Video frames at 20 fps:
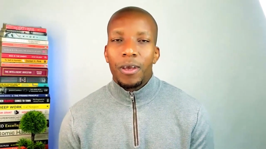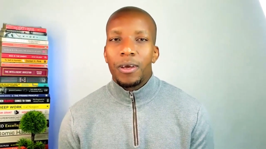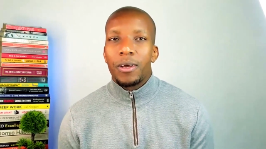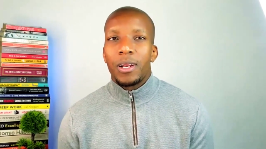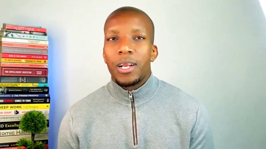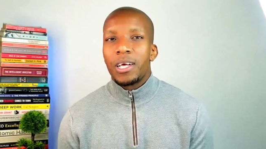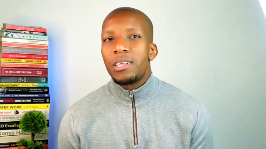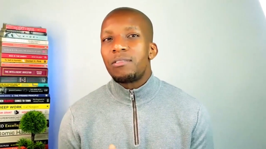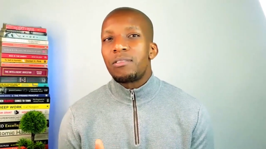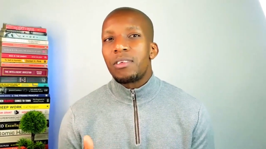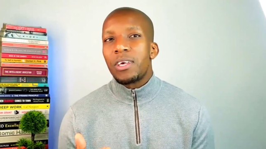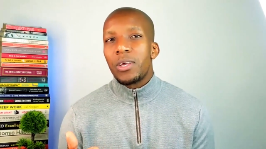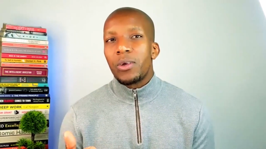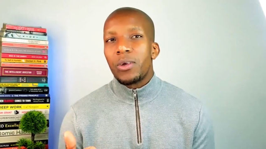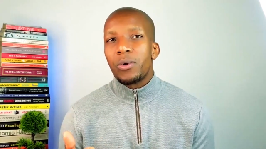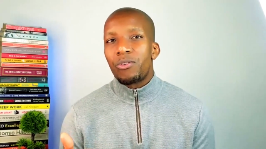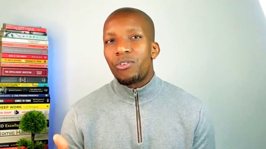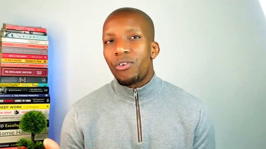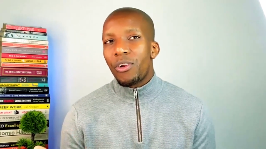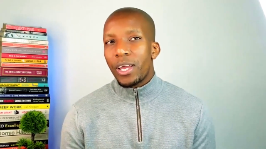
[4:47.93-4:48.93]
Let's say
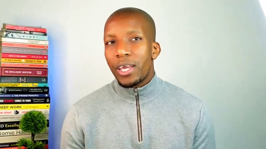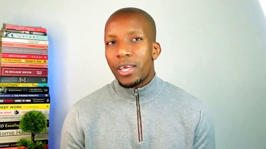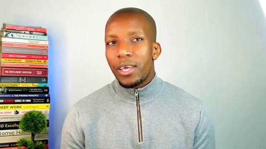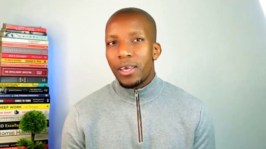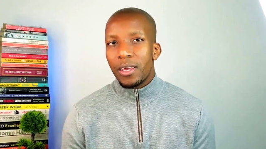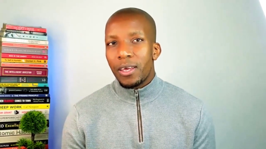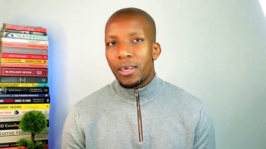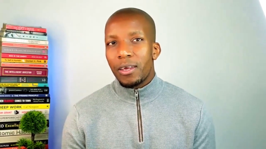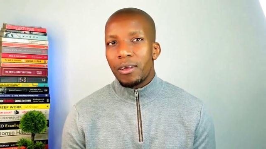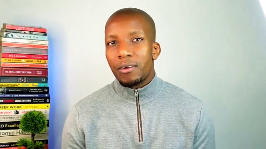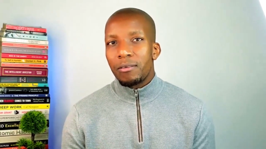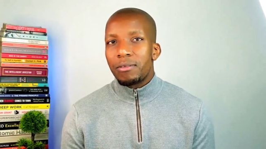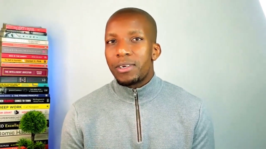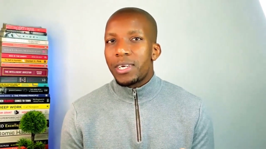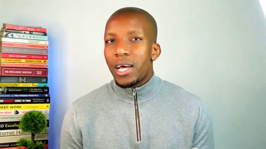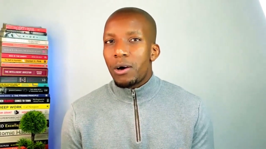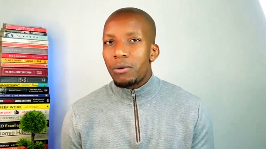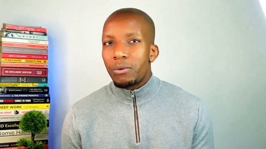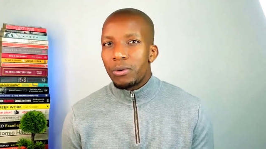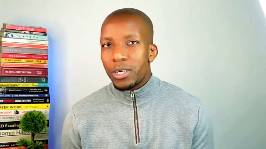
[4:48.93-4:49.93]
you're tracking
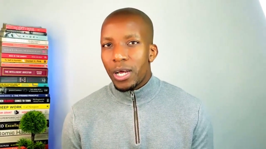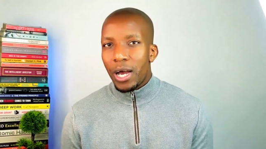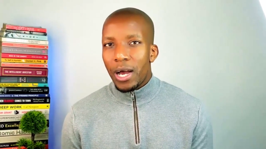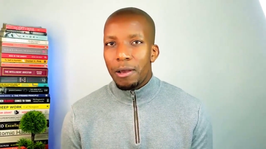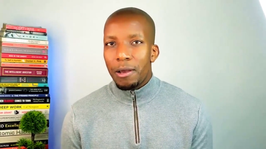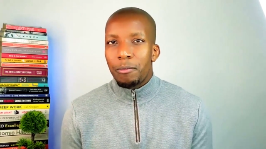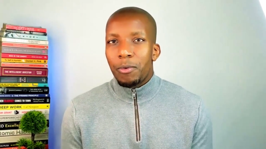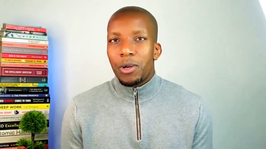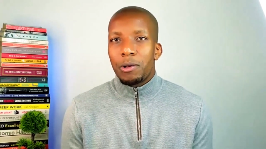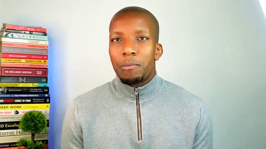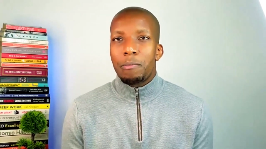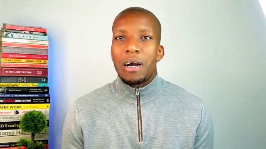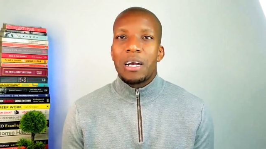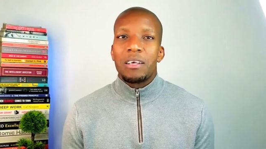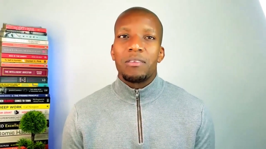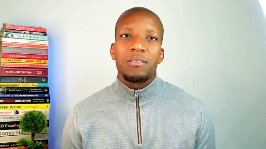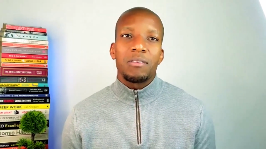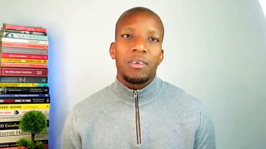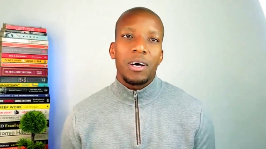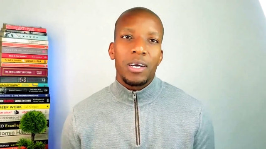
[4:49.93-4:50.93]
downtime on a
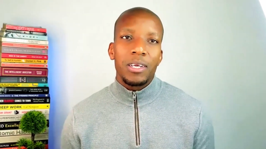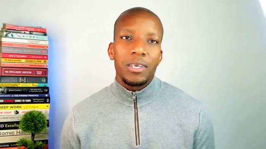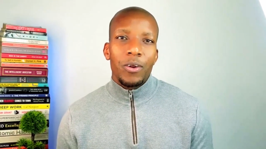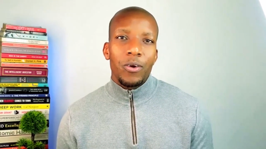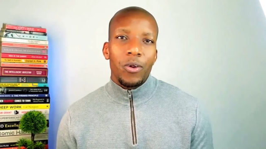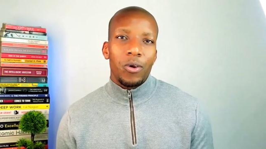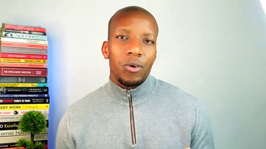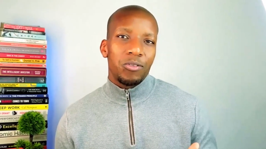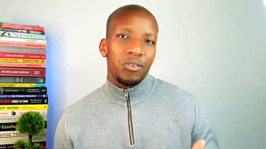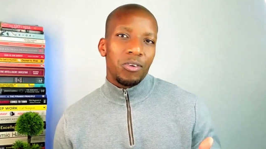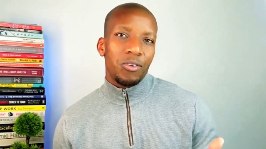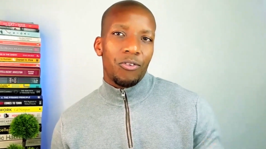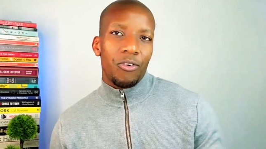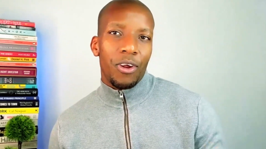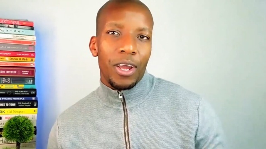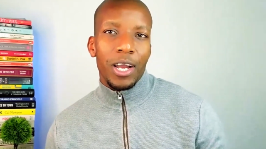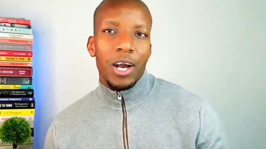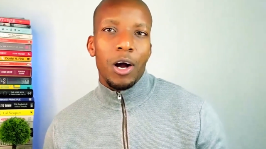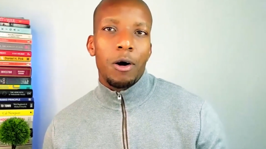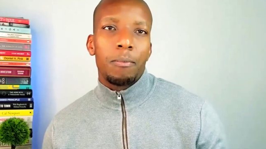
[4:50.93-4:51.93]
mine site. Why
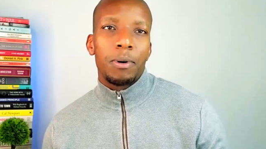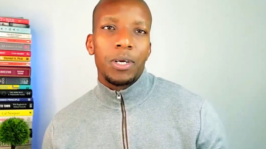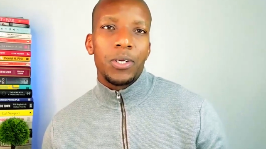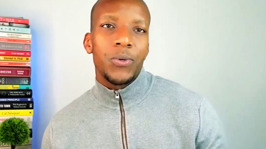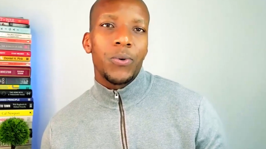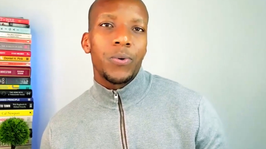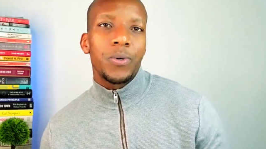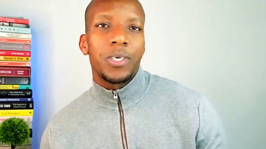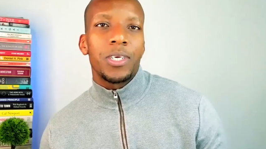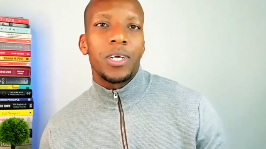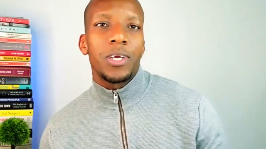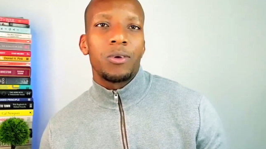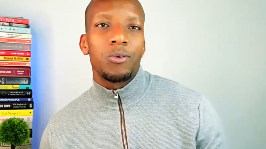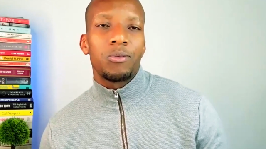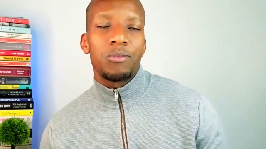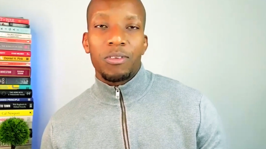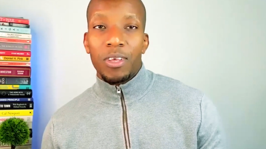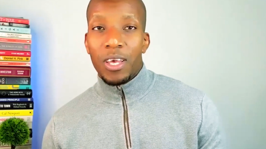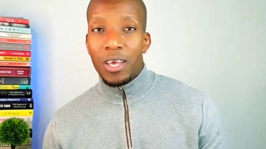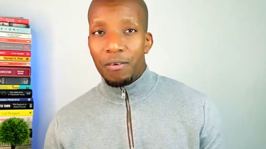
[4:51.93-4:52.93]
not also track how
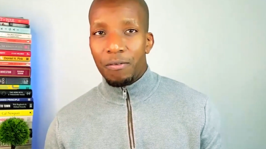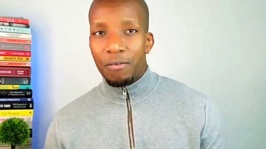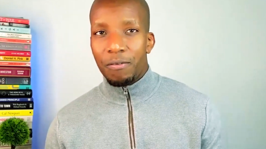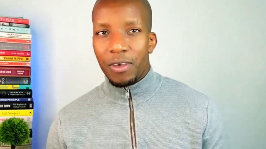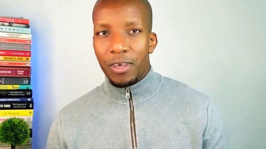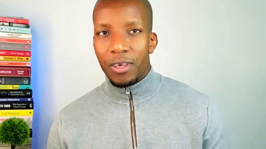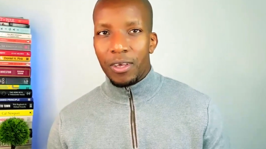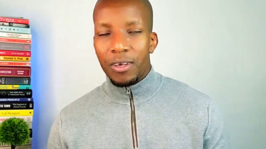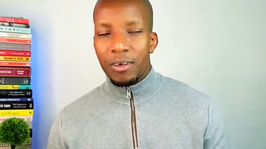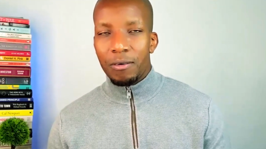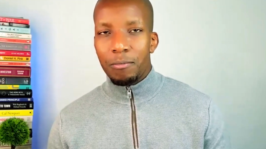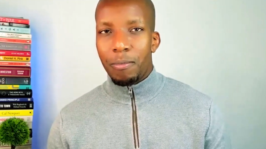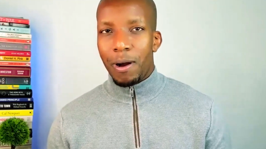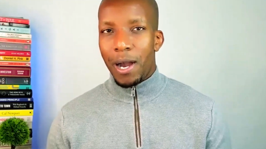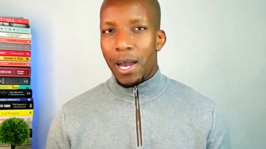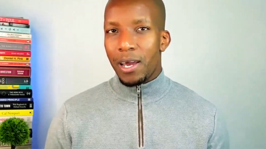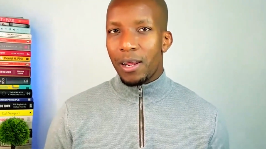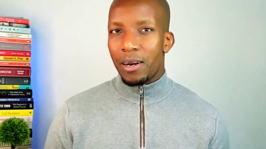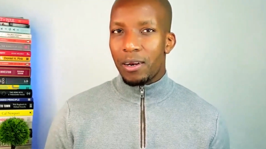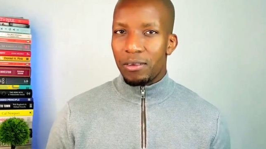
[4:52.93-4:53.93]
much water you're
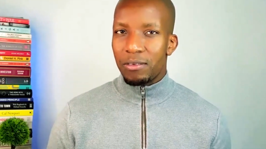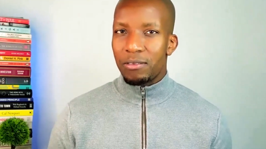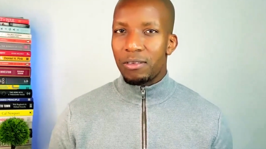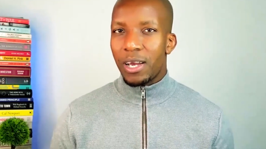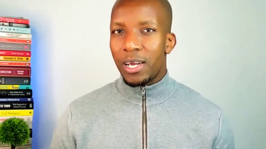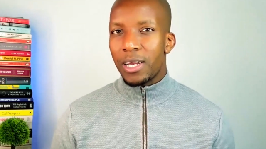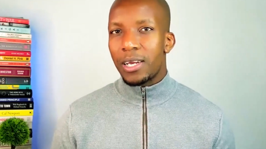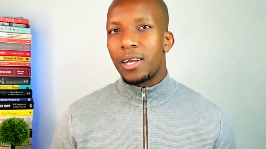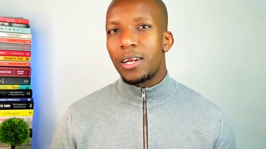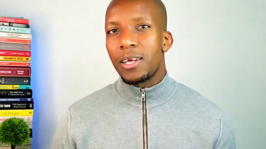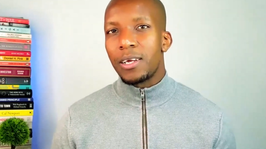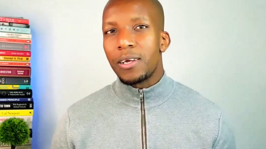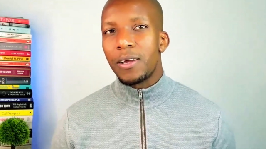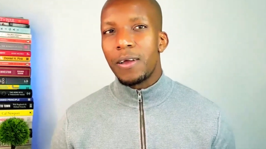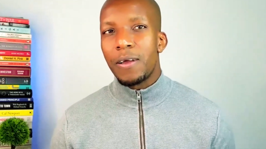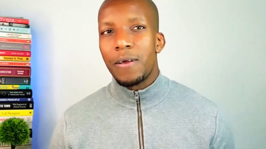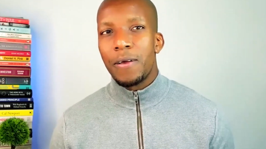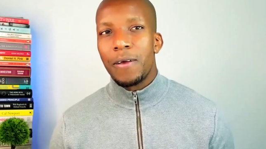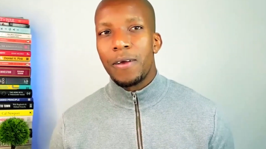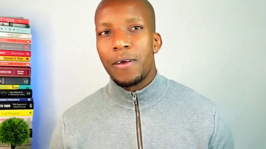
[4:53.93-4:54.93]
saving by
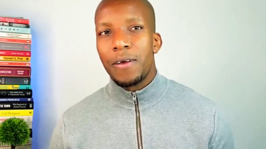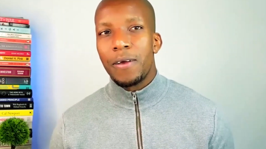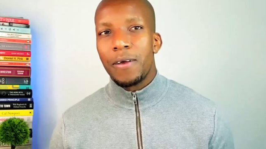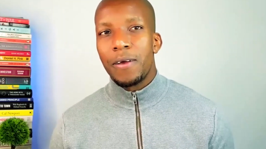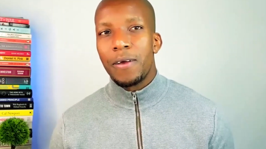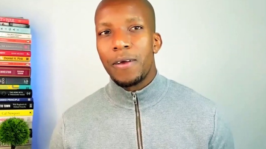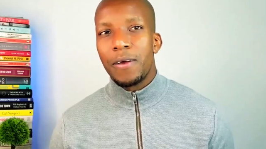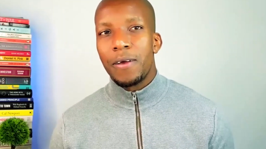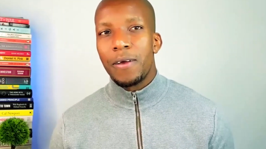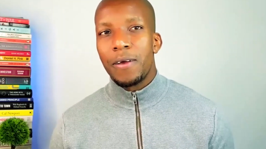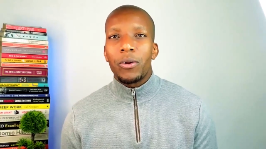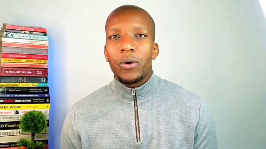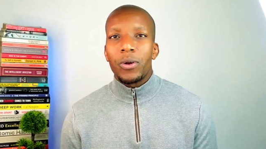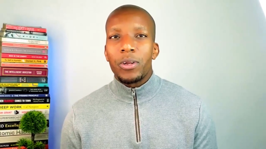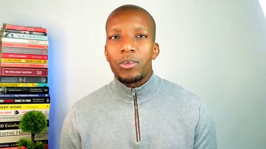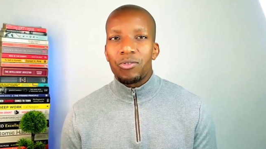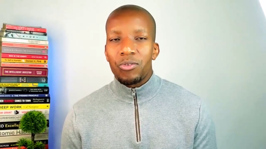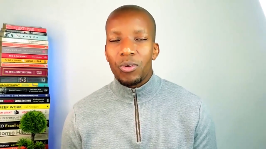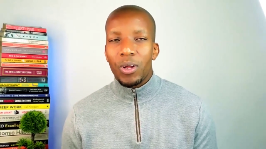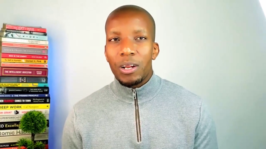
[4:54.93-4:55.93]
recycling? On a
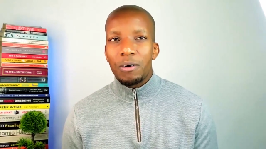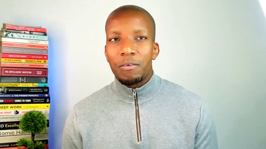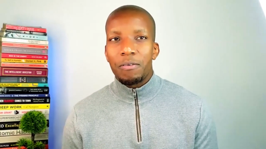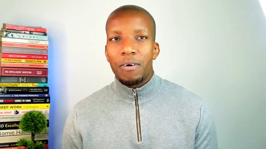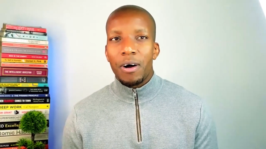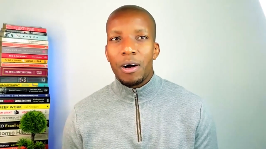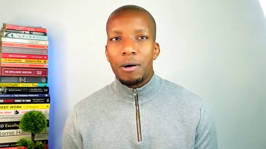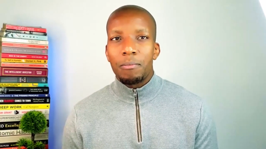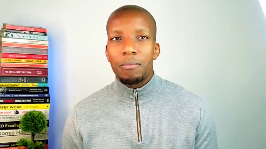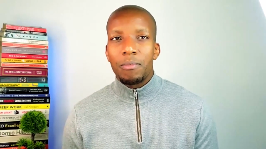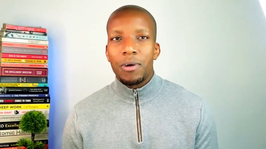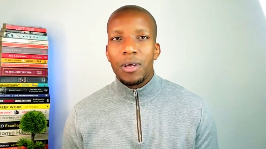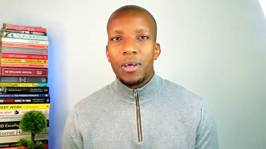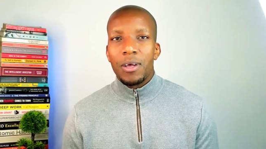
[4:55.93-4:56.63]
solar farm,